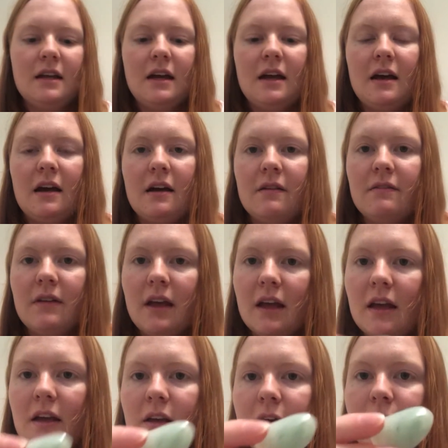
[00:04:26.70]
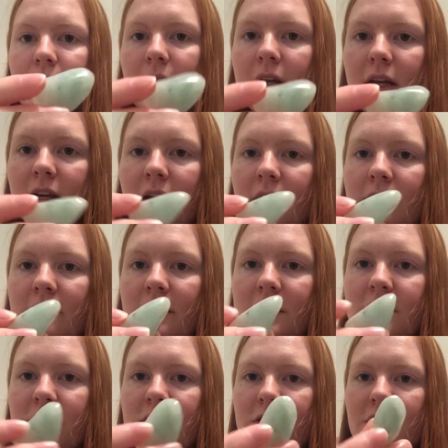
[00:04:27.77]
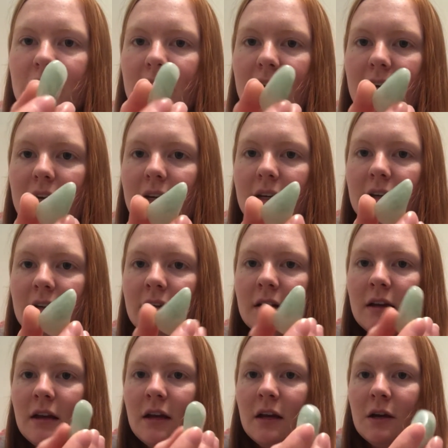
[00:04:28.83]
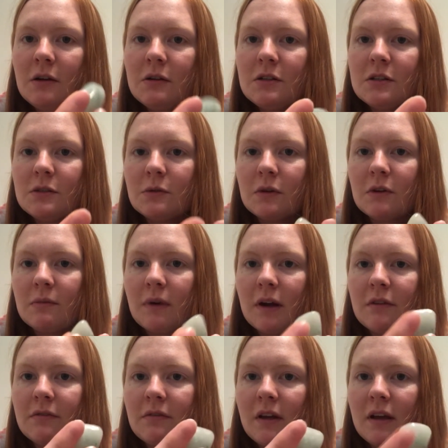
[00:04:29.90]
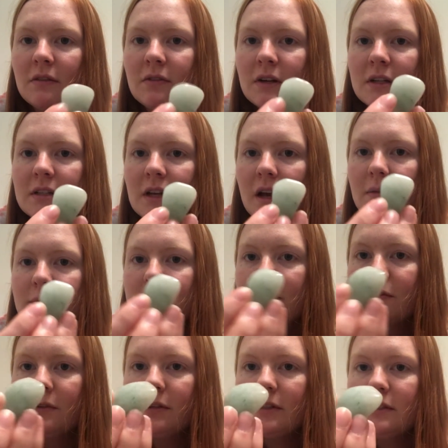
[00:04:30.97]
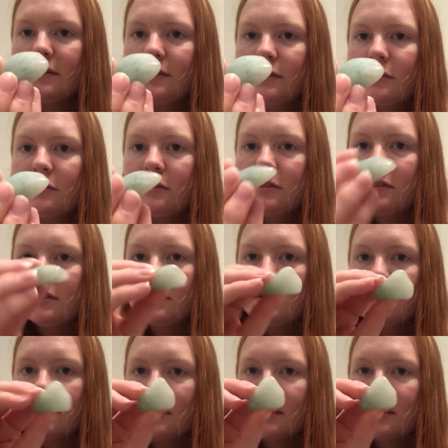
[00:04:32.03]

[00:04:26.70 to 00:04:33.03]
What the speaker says: I have a green aventurine, which is one of my favorite types of crystals.